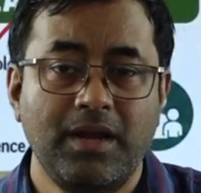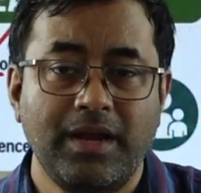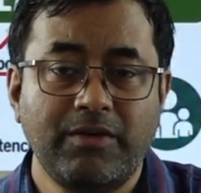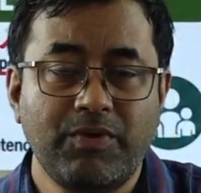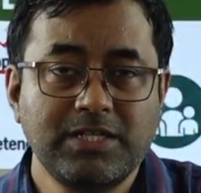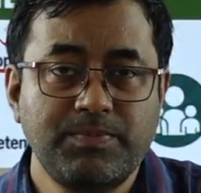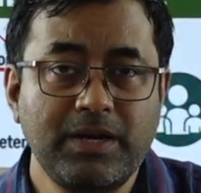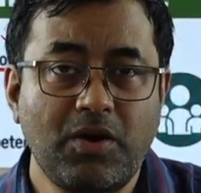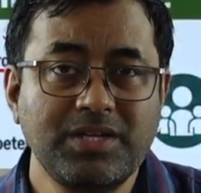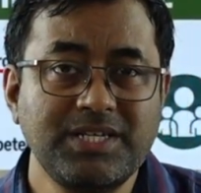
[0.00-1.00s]
it was
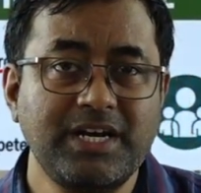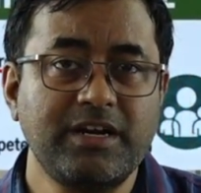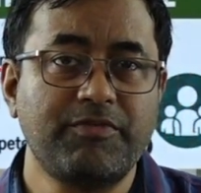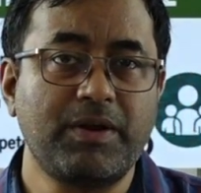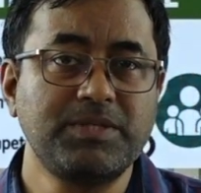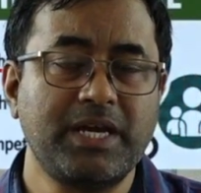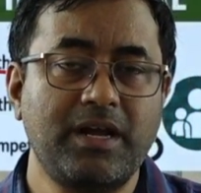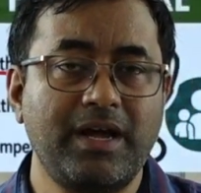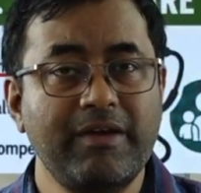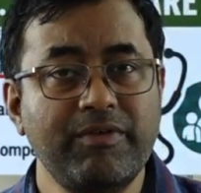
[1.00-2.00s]
been originated from
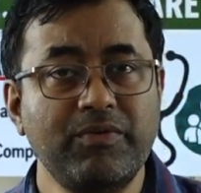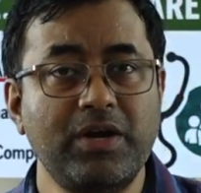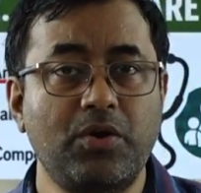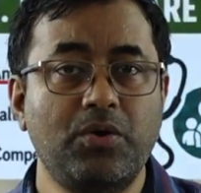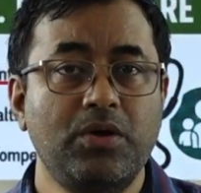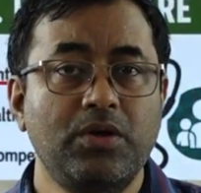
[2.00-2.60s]
China, everyone know.